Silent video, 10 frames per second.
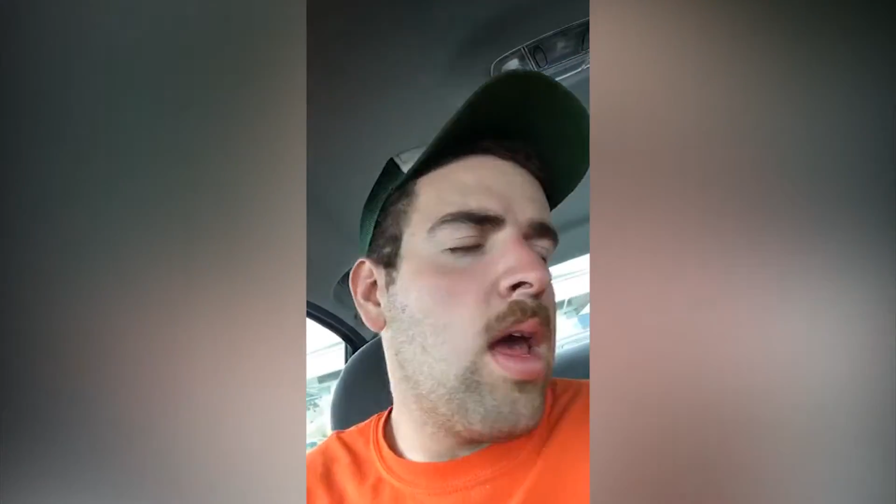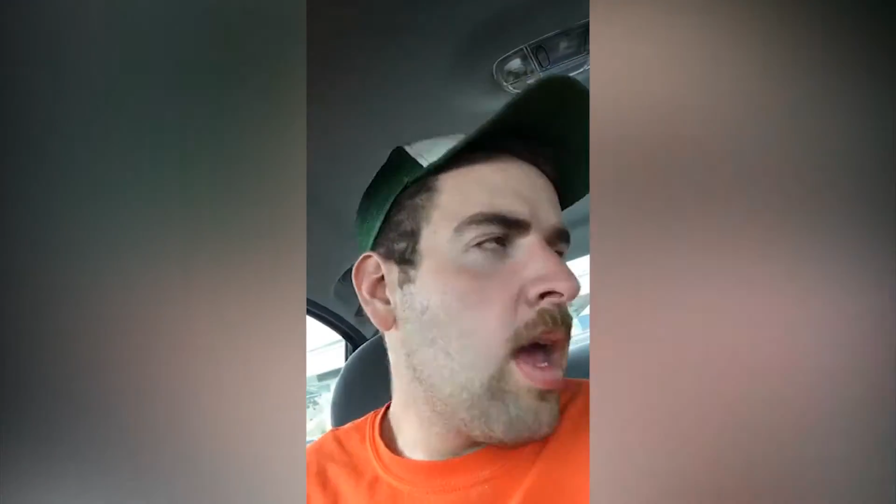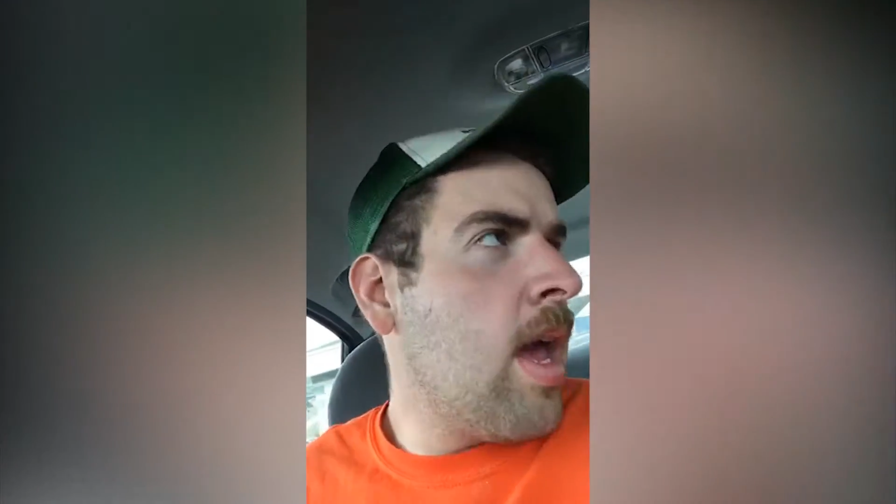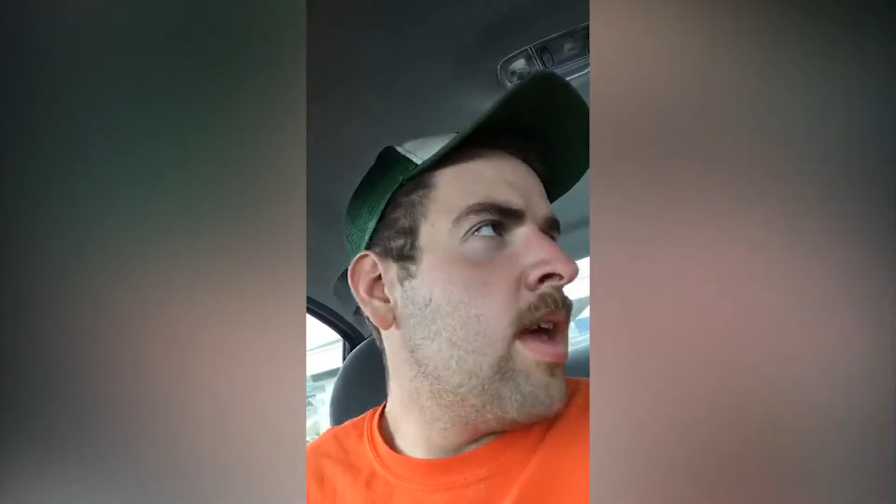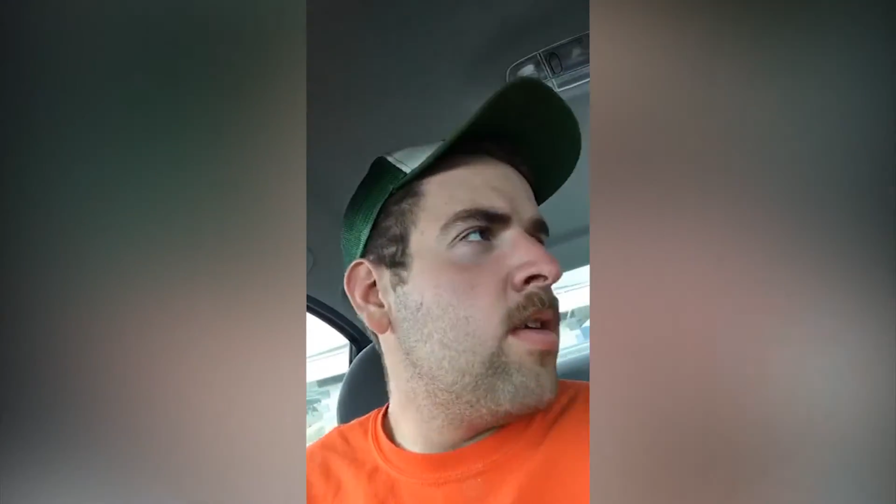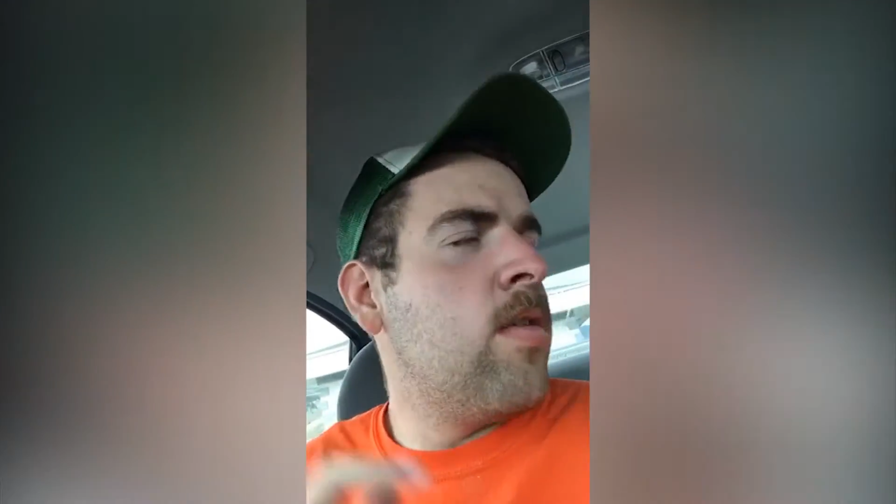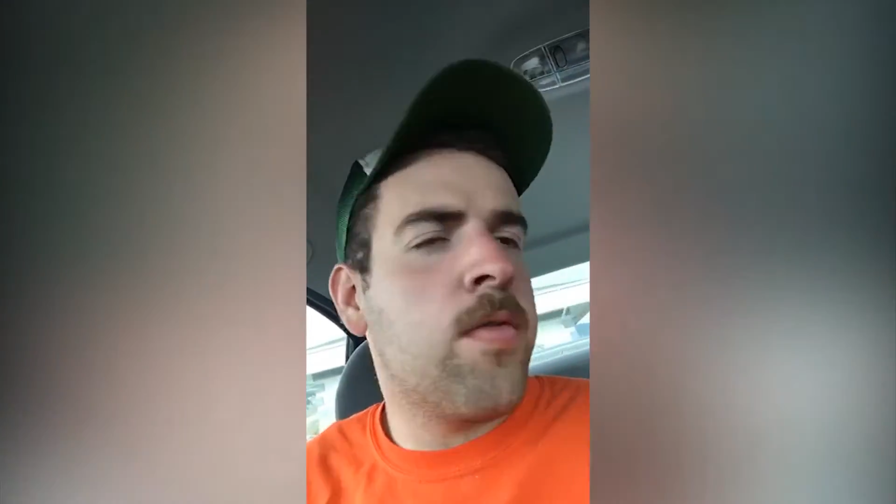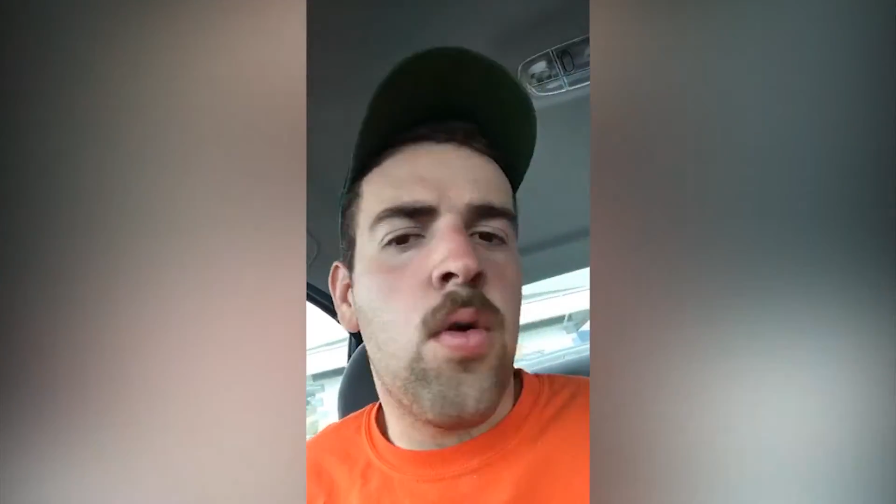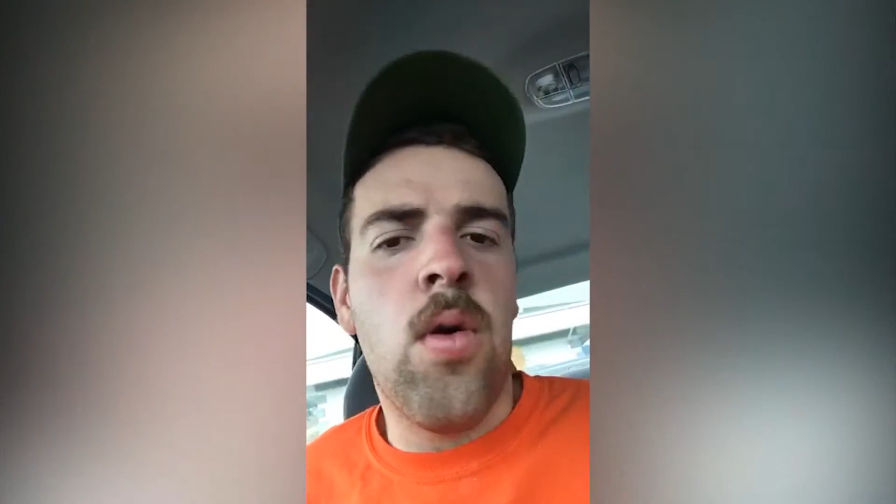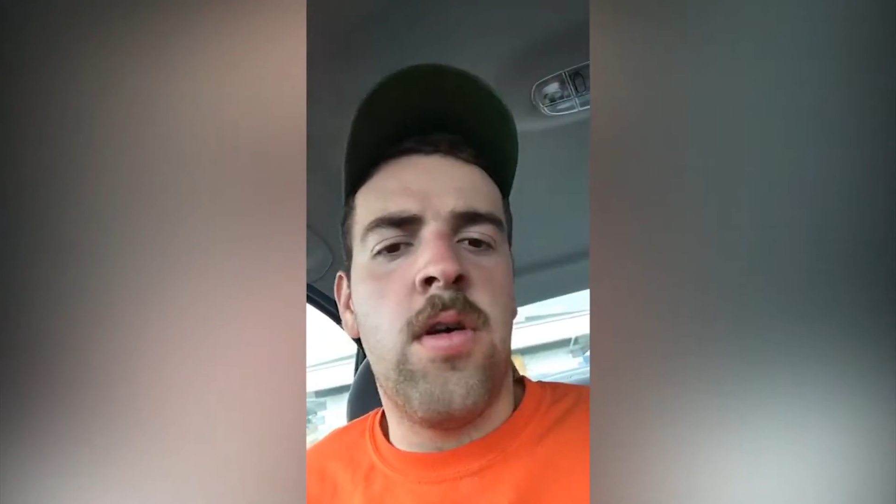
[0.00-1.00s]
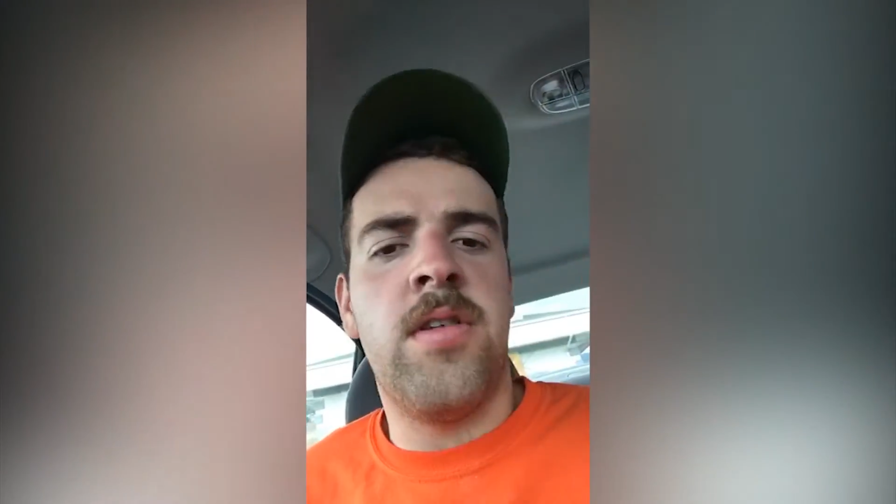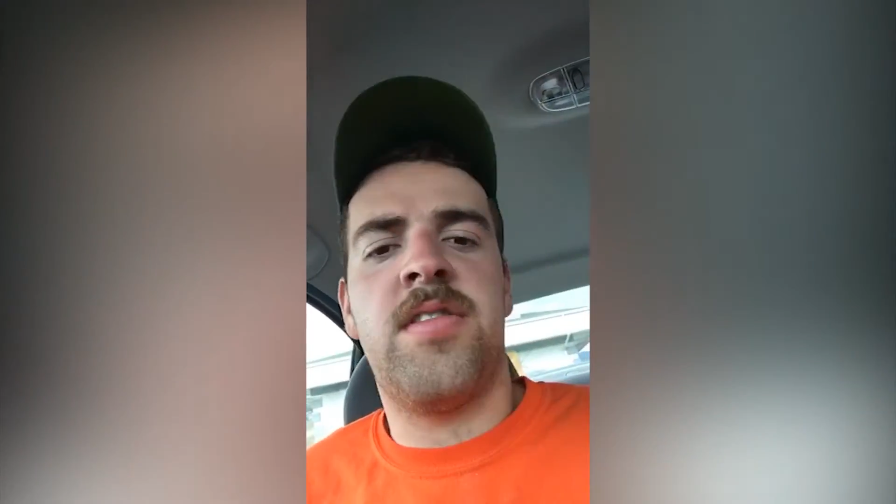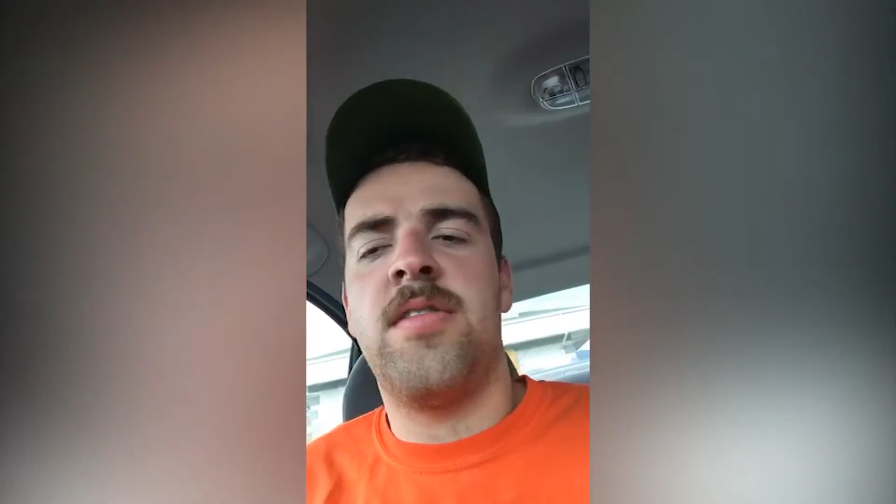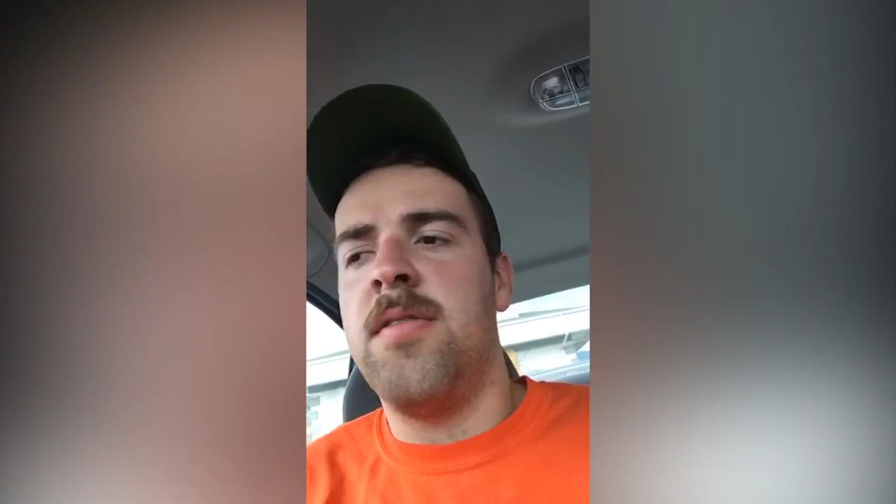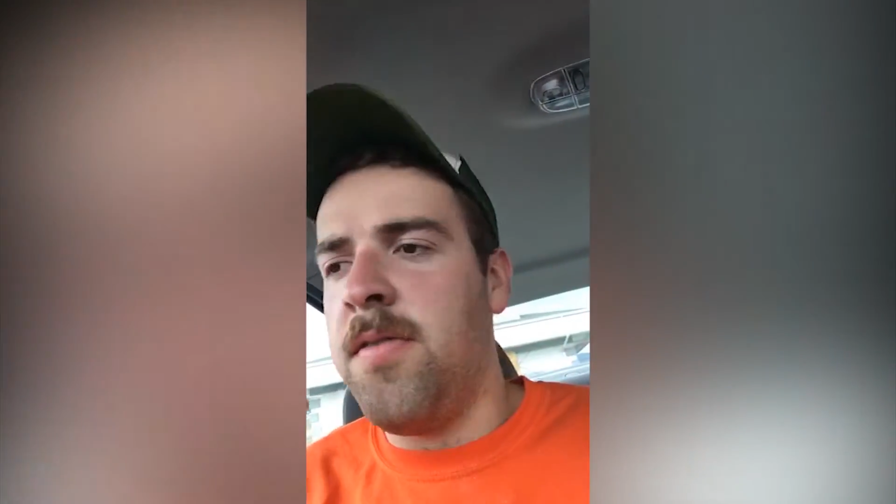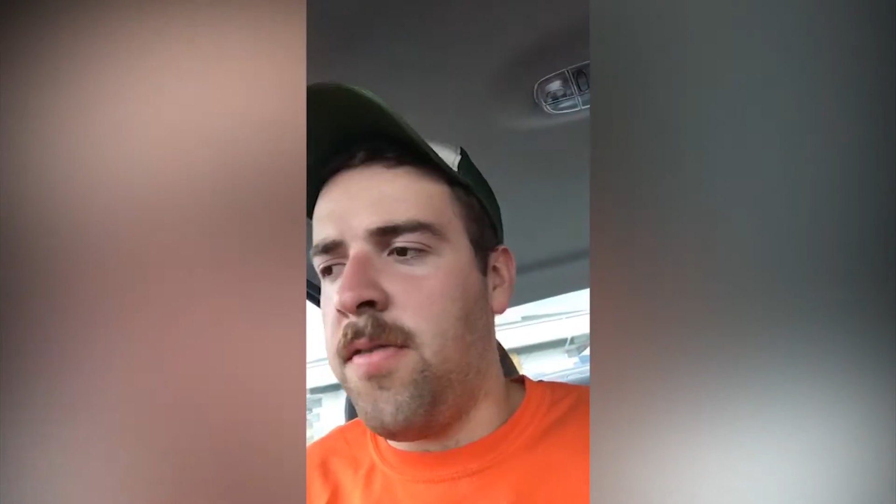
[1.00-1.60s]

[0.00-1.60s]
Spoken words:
and of course,